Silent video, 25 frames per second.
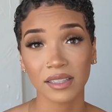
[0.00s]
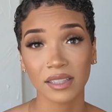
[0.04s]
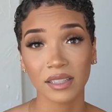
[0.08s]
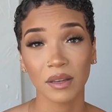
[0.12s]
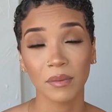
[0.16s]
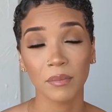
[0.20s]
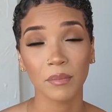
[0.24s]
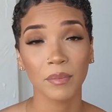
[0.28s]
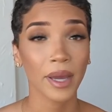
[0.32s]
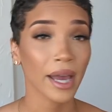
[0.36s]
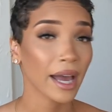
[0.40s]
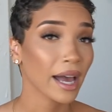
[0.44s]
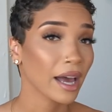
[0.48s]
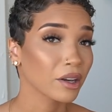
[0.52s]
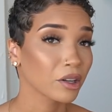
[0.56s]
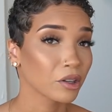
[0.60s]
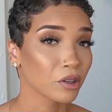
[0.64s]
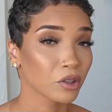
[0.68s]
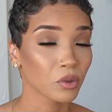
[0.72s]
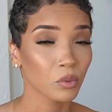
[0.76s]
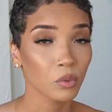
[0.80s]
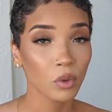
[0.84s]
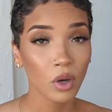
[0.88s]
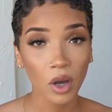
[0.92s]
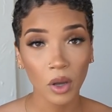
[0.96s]
some
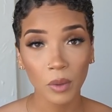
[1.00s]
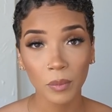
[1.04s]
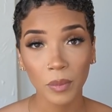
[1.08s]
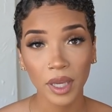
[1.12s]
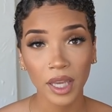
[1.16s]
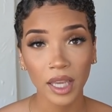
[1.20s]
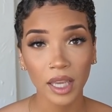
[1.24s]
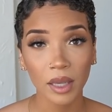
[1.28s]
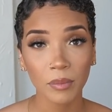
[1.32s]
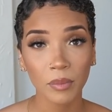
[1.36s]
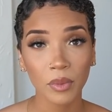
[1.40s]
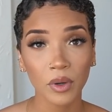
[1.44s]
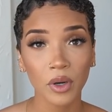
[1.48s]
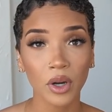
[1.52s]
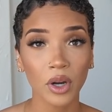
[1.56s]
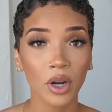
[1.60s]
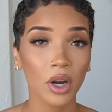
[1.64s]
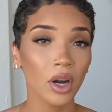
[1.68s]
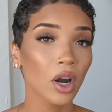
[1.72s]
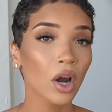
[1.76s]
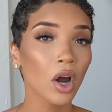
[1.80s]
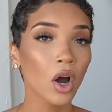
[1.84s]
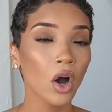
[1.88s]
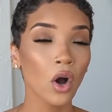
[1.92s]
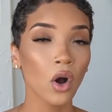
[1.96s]
patterned
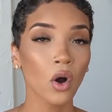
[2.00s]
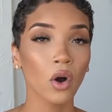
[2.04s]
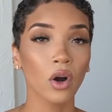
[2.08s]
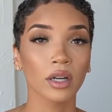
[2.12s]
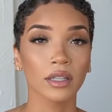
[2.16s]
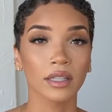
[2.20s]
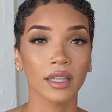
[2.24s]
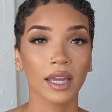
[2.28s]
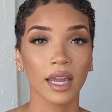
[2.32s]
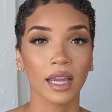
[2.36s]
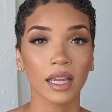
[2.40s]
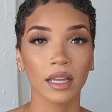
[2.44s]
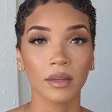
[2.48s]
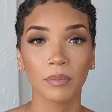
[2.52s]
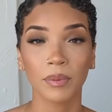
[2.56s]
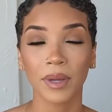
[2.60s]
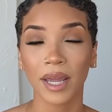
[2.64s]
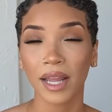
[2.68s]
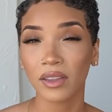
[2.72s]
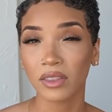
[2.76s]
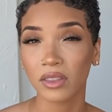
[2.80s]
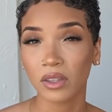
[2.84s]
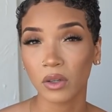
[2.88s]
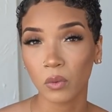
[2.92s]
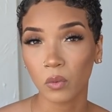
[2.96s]
wallpaper or like
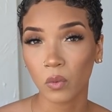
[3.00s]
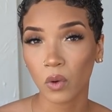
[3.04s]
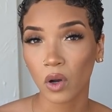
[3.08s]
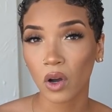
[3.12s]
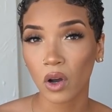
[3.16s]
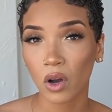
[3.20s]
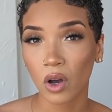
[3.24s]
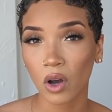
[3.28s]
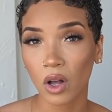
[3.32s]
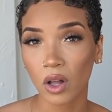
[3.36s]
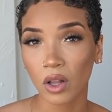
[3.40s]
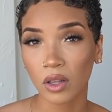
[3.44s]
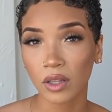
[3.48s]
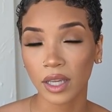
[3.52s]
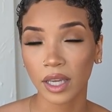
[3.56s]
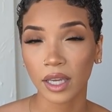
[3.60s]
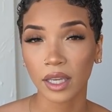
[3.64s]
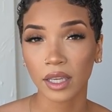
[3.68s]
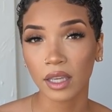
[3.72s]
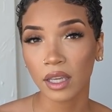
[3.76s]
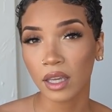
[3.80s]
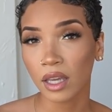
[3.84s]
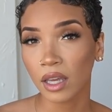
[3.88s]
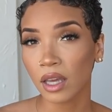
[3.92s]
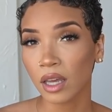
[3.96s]
paint the wall
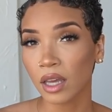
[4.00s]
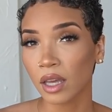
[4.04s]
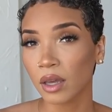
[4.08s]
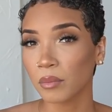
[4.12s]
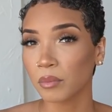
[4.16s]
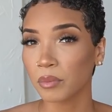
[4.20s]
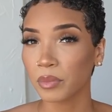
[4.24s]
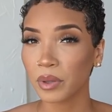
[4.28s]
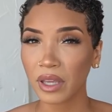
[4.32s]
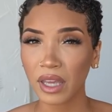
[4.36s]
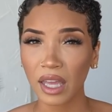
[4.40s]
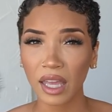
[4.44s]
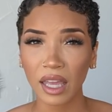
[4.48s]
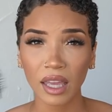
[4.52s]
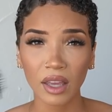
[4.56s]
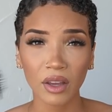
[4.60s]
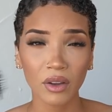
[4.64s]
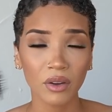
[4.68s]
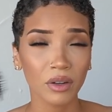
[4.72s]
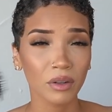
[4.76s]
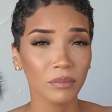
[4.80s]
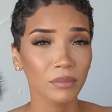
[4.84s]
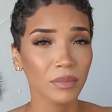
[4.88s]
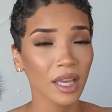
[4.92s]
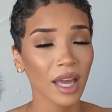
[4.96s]
like
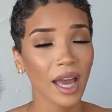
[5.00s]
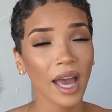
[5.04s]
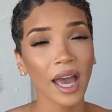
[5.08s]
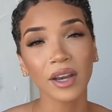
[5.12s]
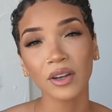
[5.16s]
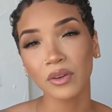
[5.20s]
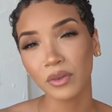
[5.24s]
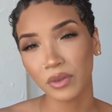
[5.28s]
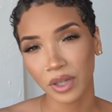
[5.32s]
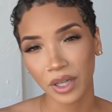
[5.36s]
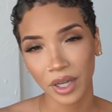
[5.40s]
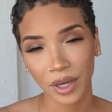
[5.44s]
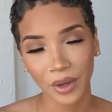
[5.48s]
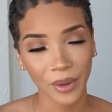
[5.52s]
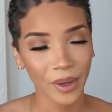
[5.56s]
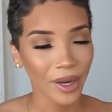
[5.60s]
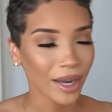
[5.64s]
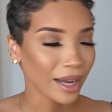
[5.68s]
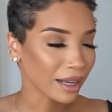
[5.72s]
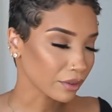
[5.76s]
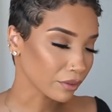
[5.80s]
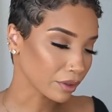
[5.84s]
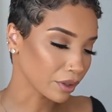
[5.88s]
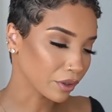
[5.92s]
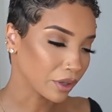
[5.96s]
pink or mint. I don't know.
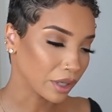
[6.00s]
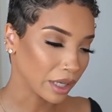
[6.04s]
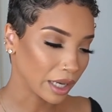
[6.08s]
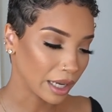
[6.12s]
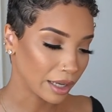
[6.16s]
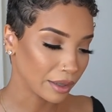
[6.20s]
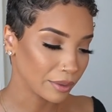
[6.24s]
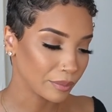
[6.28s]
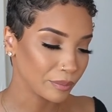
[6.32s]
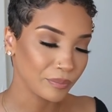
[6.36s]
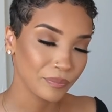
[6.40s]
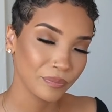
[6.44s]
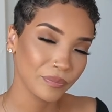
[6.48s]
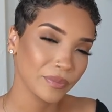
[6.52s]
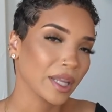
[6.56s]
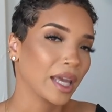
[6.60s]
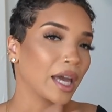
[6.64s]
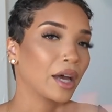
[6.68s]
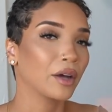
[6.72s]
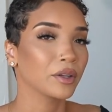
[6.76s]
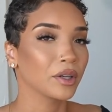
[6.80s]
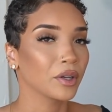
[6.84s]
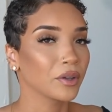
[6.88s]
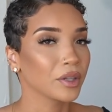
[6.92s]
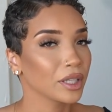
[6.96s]
I don't know yet. I
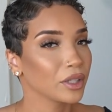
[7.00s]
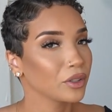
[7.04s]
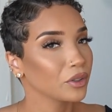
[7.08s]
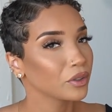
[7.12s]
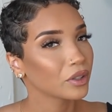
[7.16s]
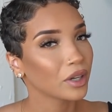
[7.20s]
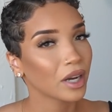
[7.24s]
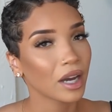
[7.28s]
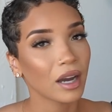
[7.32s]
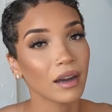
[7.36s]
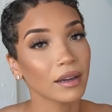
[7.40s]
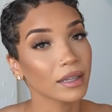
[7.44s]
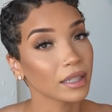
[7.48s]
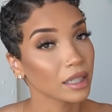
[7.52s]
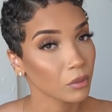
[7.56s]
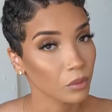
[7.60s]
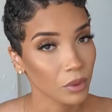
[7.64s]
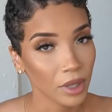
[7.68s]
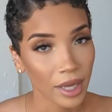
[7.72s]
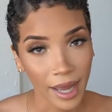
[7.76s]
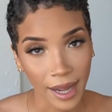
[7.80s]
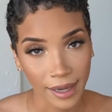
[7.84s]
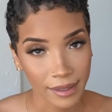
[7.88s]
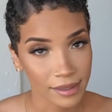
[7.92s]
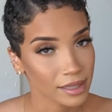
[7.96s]
don't know, you know how I am
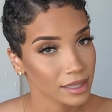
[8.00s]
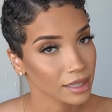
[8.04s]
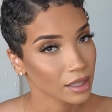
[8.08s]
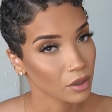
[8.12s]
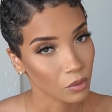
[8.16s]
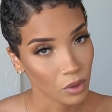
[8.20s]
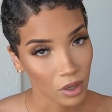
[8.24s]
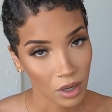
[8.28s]
with accent